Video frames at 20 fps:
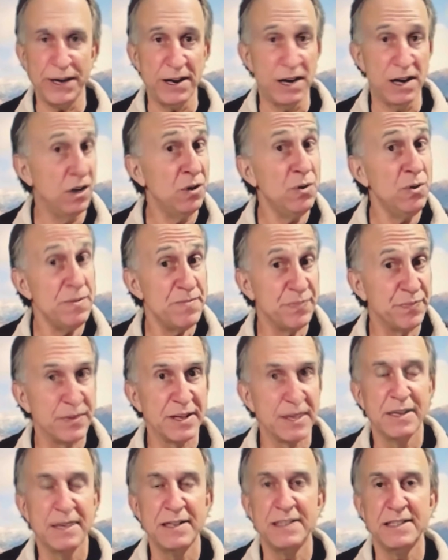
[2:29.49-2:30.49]

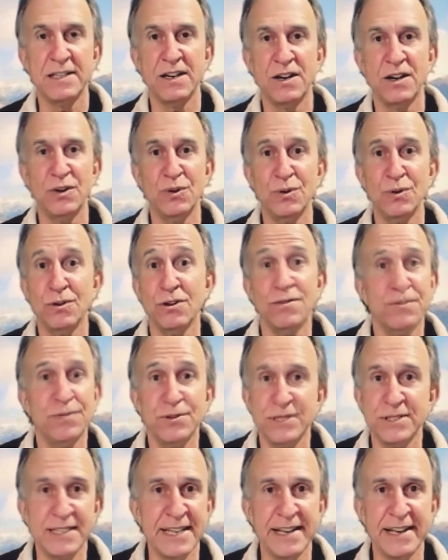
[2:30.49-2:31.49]
Mm-hmm. So look for
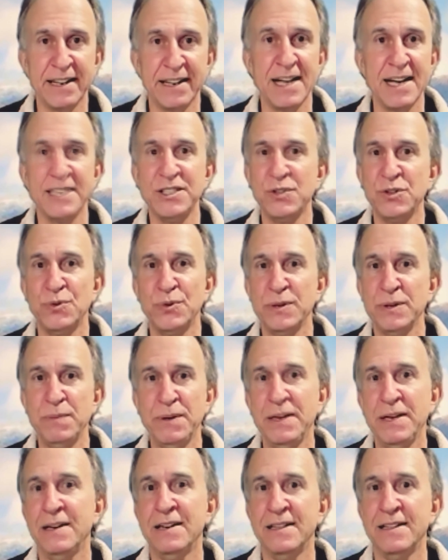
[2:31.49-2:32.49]
this headline to
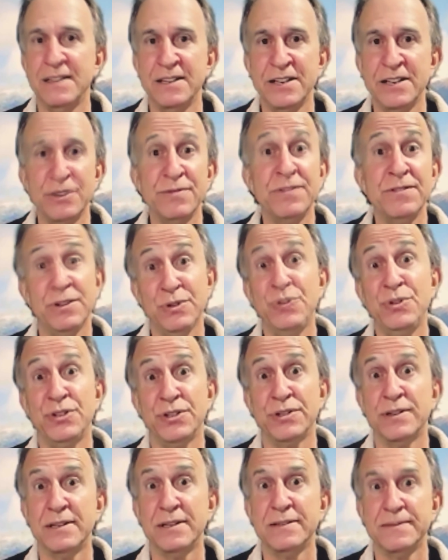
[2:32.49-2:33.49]
repeat in the near future.
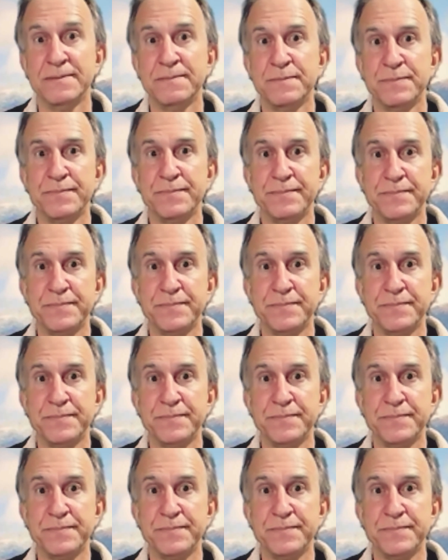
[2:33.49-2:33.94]
Yeah,